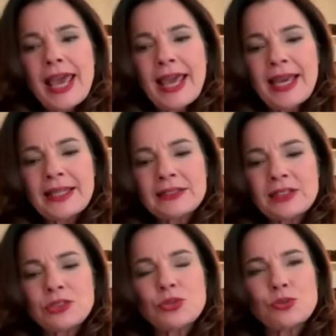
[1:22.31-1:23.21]

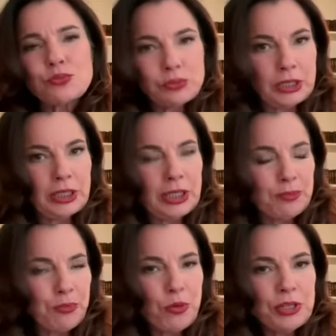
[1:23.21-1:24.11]
And it's
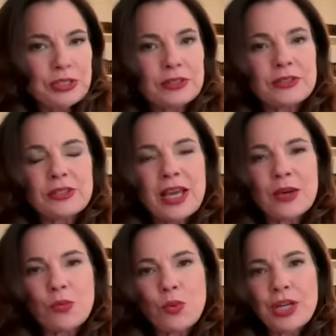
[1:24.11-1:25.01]
really important
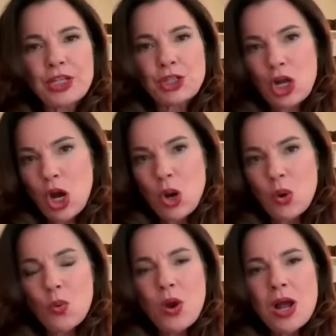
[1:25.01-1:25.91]
that we
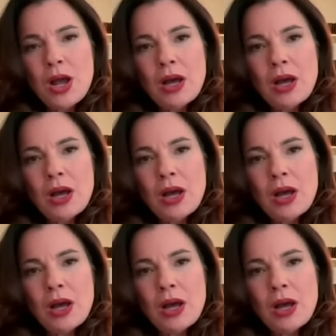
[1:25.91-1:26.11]
know